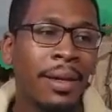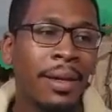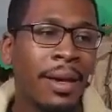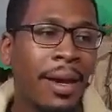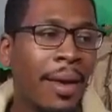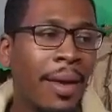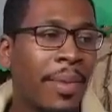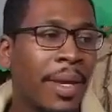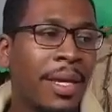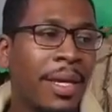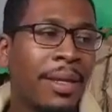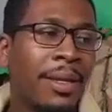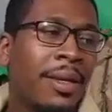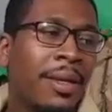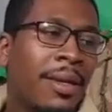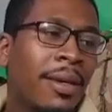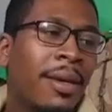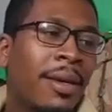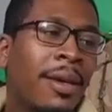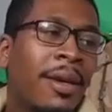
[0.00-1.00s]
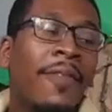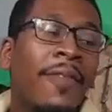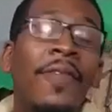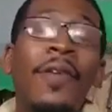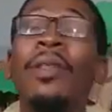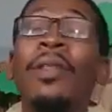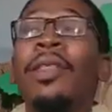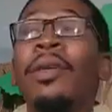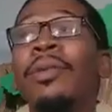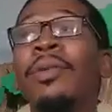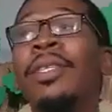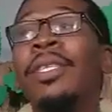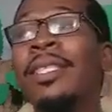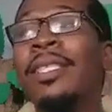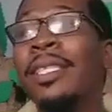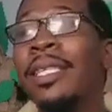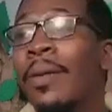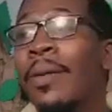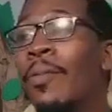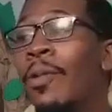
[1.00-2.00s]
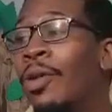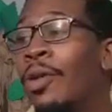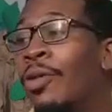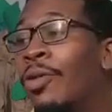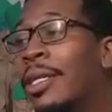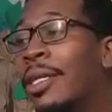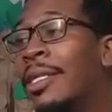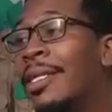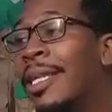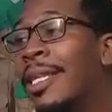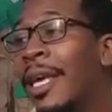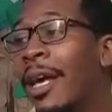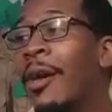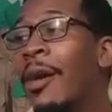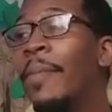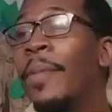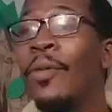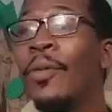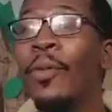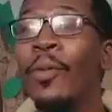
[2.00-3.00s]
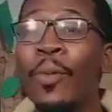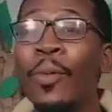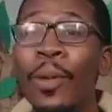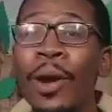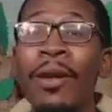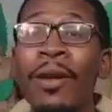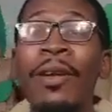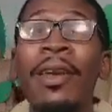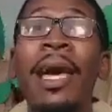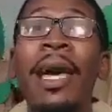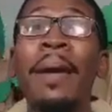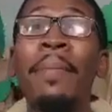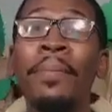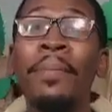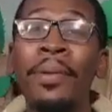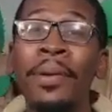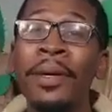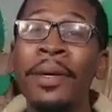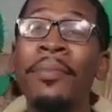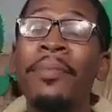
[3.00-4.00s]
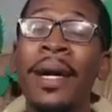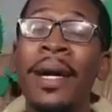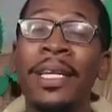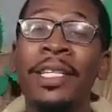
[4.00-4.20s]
I mean, if only there was someone who could tell me where did I put my